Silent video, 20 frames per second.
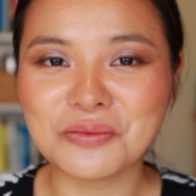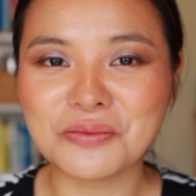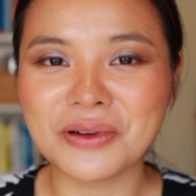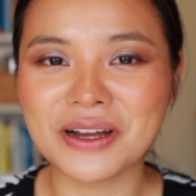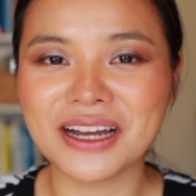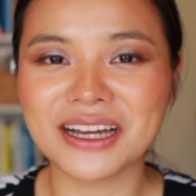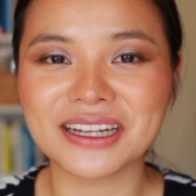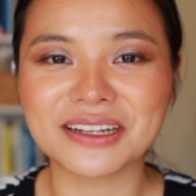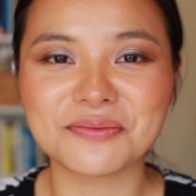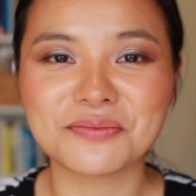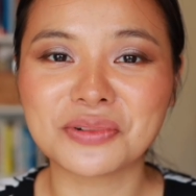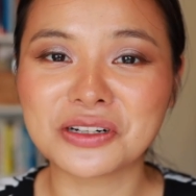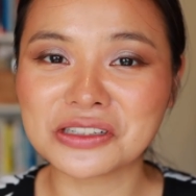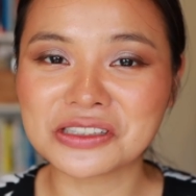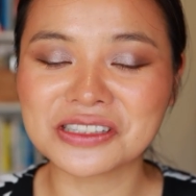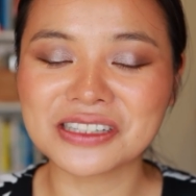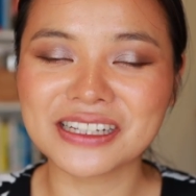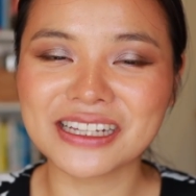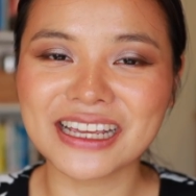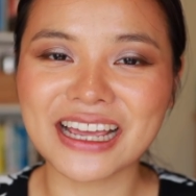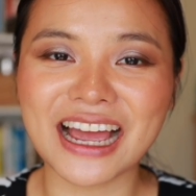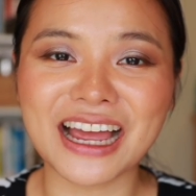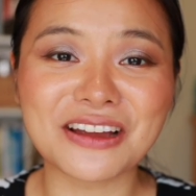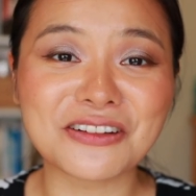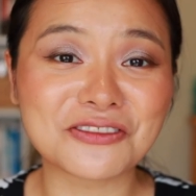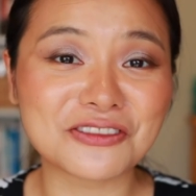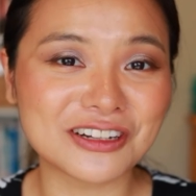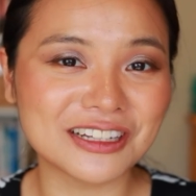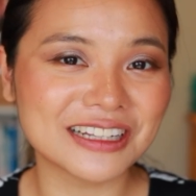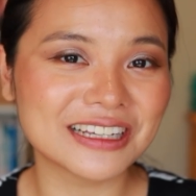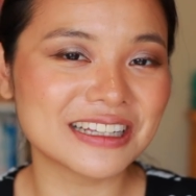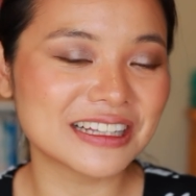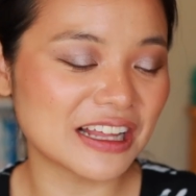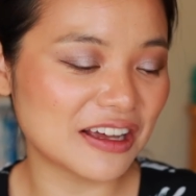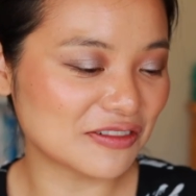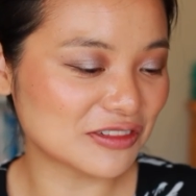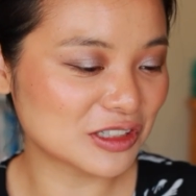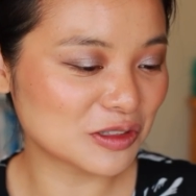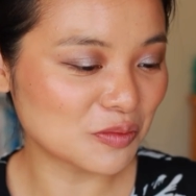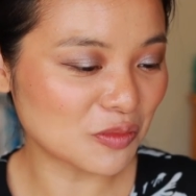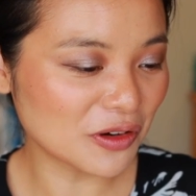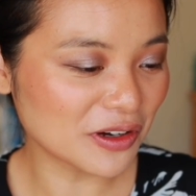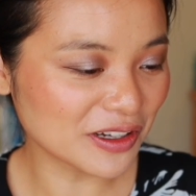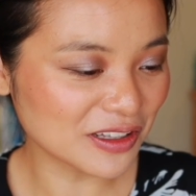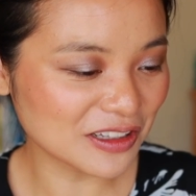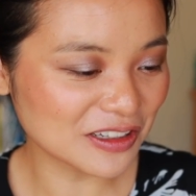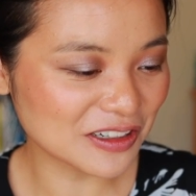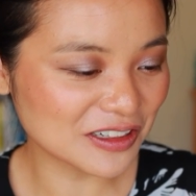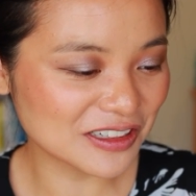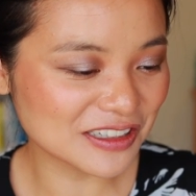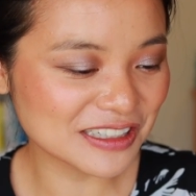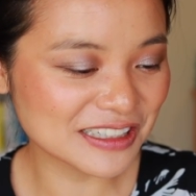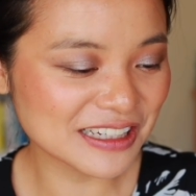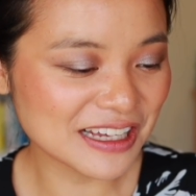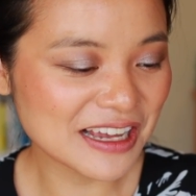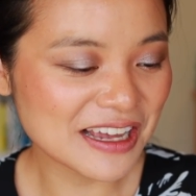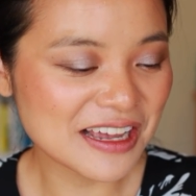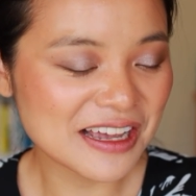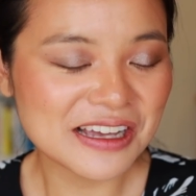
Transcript: but personally I really love spoilers.